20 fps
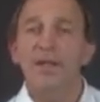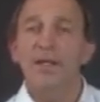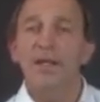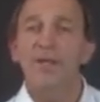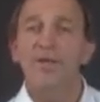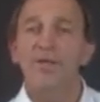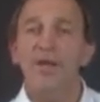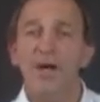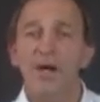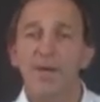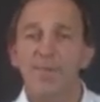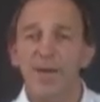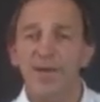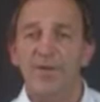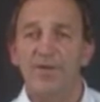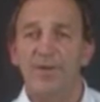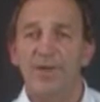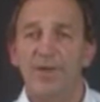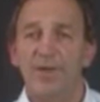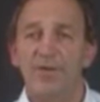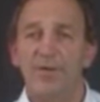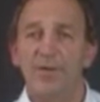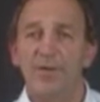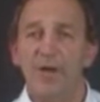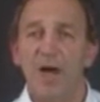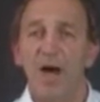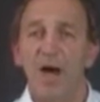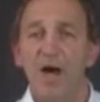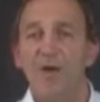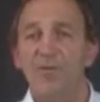in
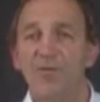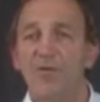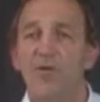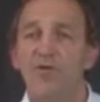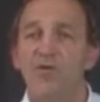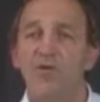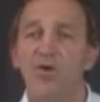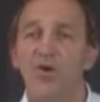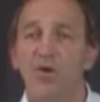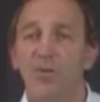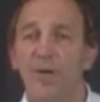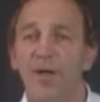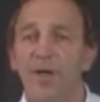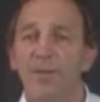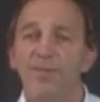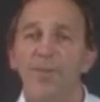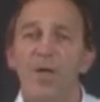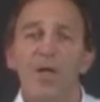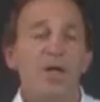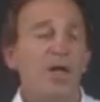diabetics, after trauma,